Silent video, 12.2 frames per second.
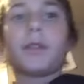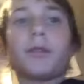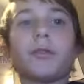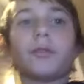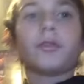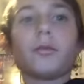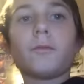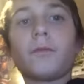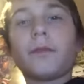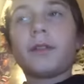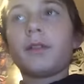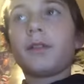So
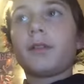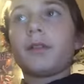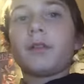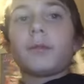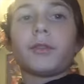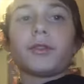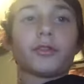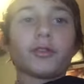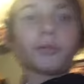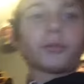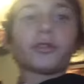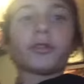make sure to
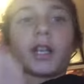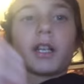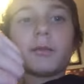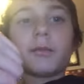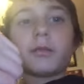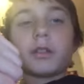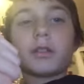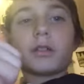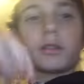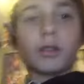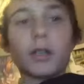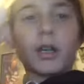subscribe,
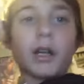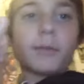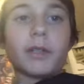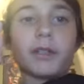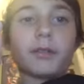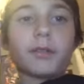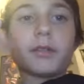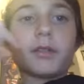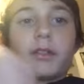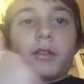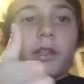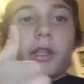comment,
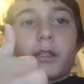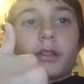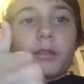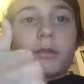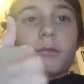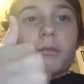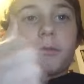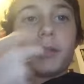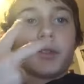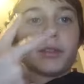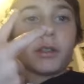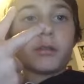and like.
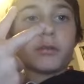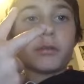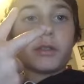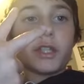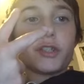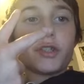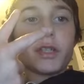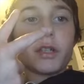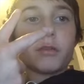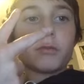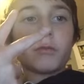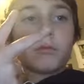Peace out. HD
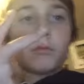out.